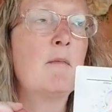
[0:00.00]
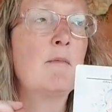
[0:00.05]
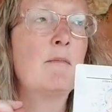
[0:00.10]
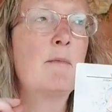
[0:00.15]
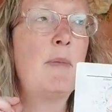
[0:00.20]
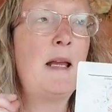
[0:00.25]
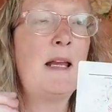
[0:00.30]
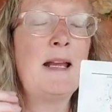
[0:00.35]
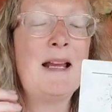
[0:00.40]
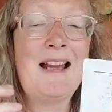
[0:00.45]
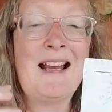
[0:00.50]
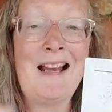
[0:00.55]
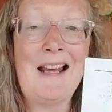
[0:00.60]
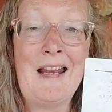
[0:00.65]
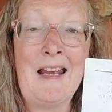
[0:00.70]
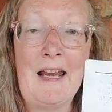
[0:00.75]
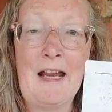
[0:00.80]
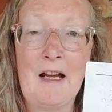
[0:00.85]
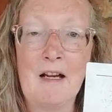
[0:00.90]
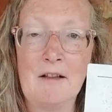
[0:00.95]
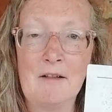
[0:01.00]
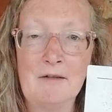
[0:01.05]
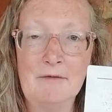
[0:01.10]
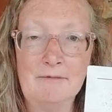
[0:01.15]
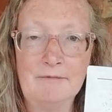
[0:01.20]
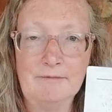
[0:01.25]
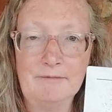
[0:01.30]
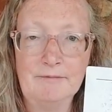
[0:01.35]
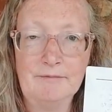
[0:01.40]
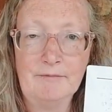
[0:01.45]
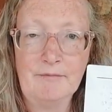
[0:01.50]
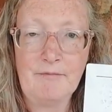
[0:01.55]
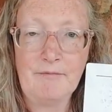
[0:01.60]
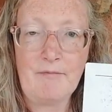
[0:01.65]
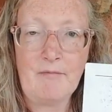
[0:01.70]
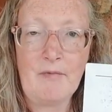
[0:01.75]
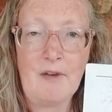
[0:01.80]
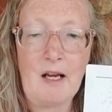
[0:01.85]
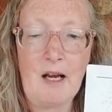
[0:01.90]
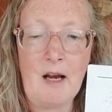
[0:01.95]
being clear.
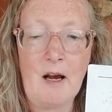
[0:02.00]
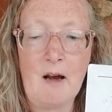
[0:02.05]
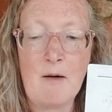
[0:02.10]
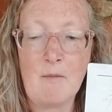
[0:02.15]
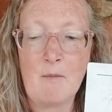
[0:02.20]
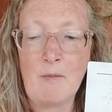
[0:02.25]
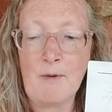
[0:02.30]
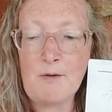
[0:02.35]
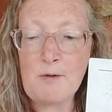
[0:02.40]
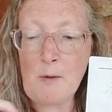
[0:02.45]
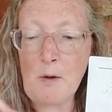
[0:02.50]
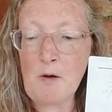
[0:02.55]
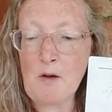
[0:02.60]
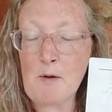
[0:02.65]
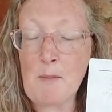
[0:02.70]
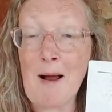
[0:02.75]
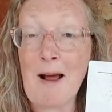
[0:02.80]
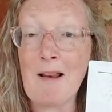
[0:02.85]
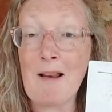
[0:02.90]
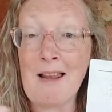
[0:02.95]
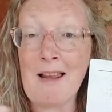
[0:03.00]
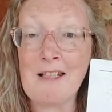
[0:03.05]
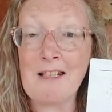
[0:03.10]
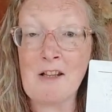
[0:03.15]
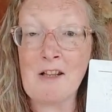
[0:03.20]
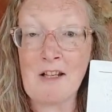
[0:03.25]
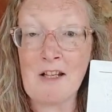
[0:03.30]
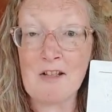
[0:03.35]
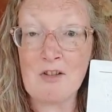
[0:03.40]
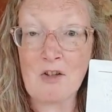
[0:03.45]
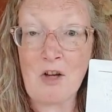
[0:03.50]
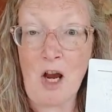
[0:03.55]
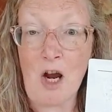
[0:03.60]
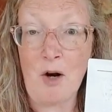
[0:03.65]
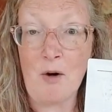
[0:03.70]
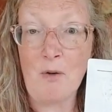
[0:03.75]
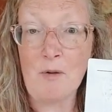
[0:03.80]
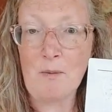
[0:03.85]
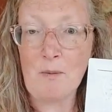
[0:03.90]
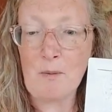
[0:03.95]
We've spoken about letting things
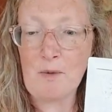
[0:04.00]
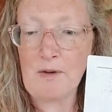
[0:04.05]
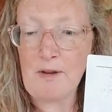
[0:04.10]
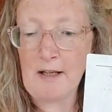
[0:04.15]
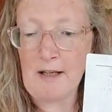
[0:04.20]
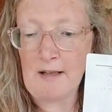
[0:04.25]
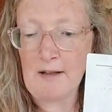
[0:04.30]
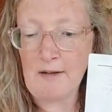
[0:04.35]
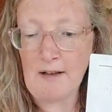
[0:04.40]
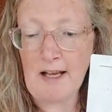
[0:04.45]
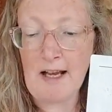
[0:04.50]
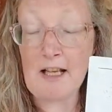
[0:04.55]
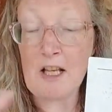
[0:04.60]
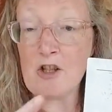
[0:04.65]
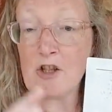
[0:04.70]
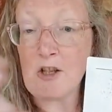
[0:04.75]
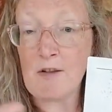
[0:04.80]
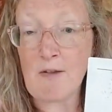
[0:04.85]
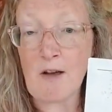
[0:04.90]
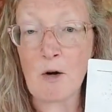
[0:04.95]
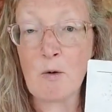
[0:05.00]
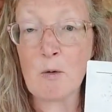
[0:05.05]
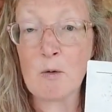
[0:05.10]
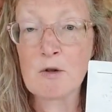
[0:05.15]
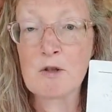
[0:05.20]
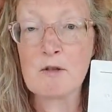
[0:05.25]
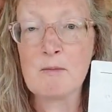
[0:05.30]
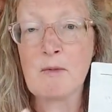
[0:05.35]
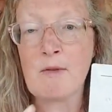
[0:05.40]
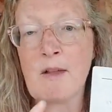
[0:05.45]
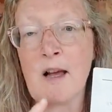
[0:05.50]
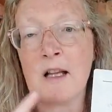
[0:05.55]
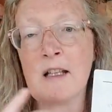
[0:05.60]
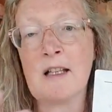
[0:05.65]
go with the energy of that autumn, of that